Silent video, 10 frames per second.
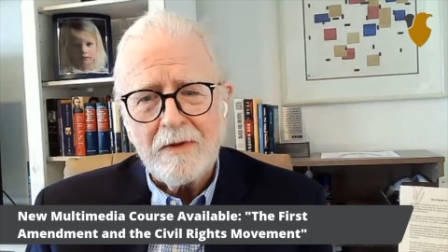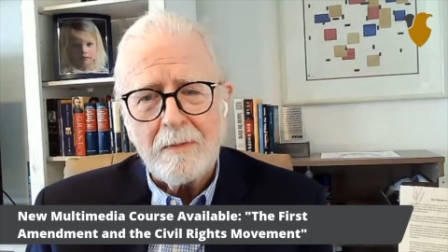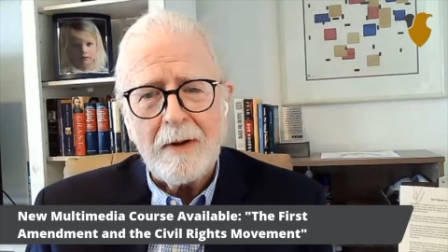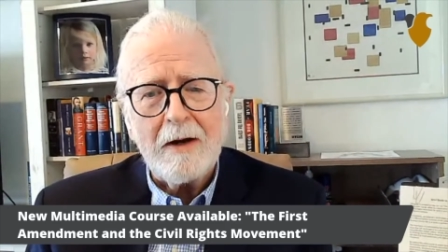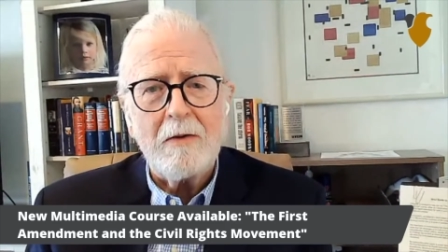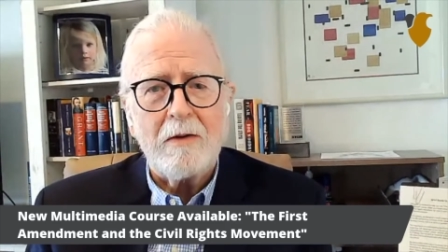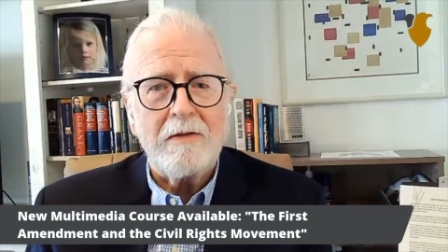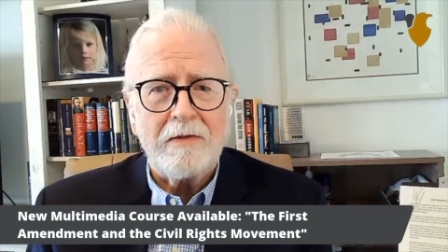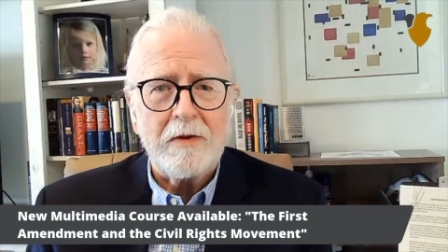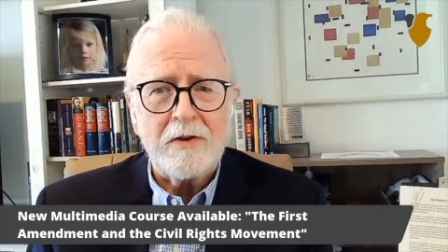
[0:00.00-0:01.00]
the power
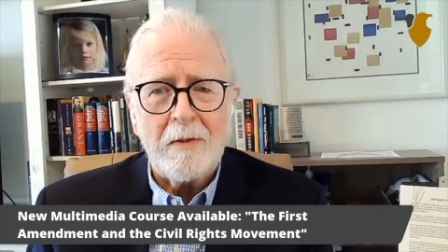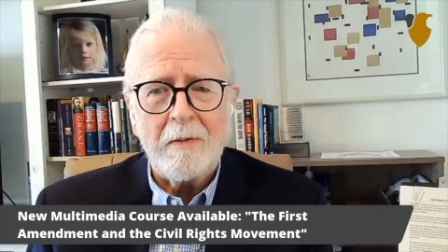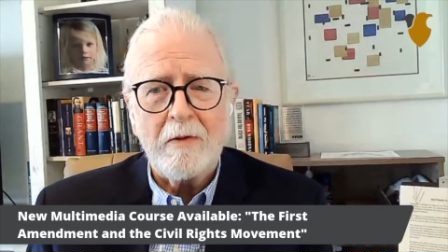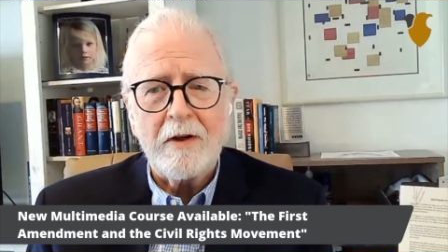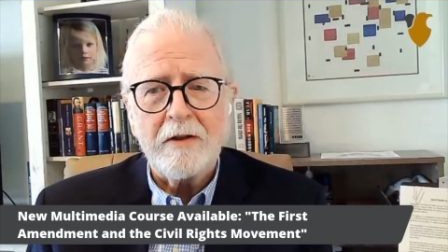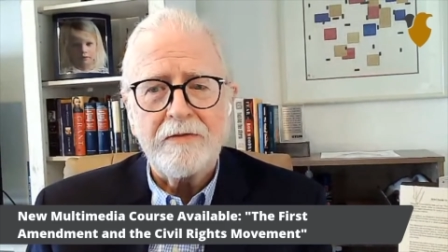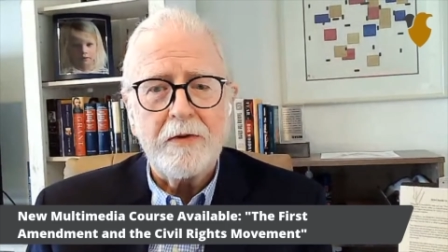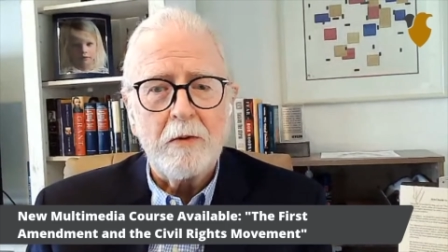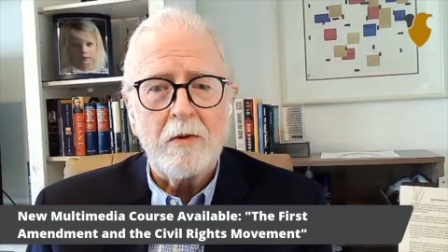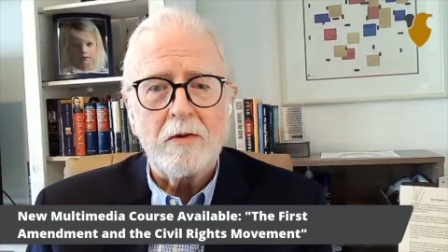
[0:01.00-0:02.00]
of the First Amendment really to
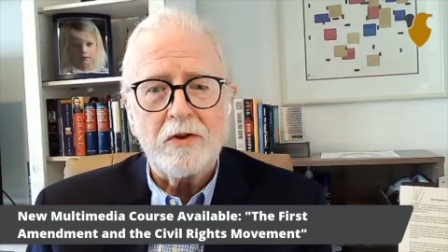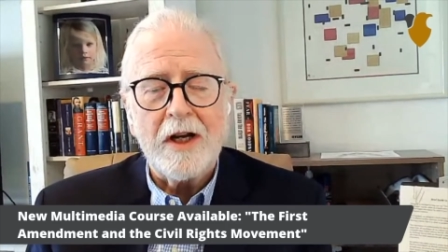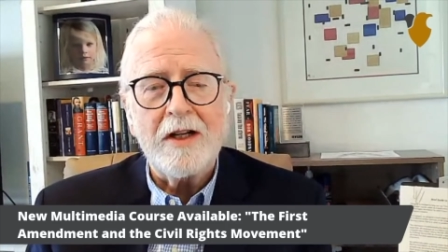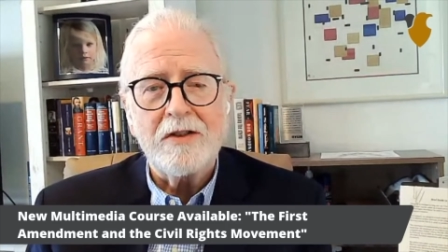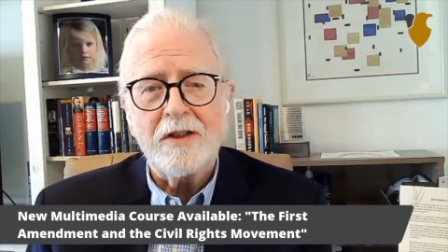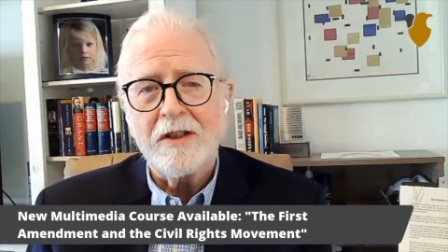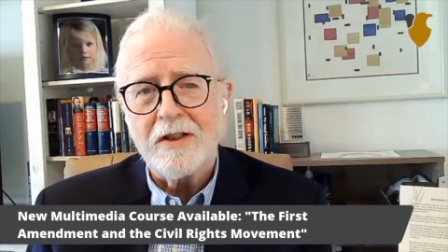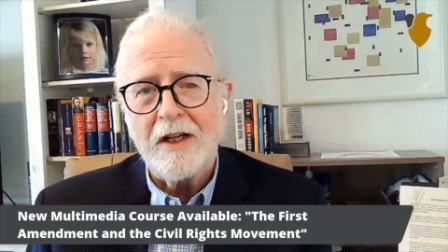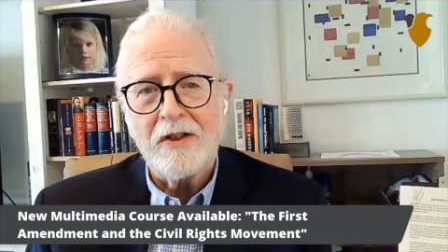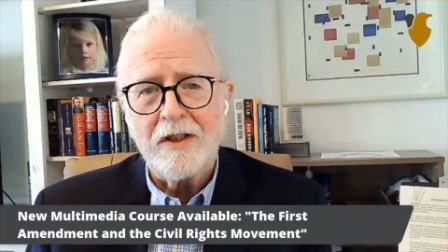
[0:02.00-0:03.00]
fuel change in
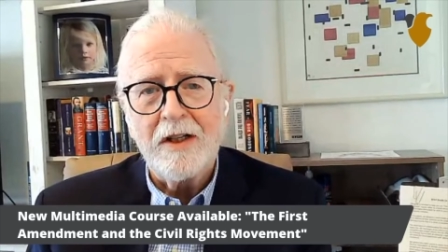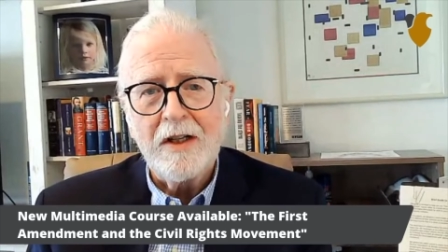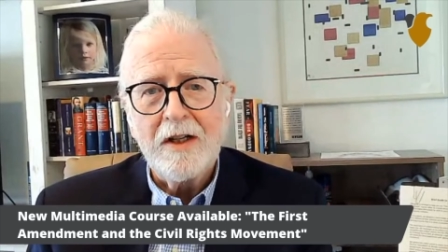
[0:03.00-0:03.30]
this nation.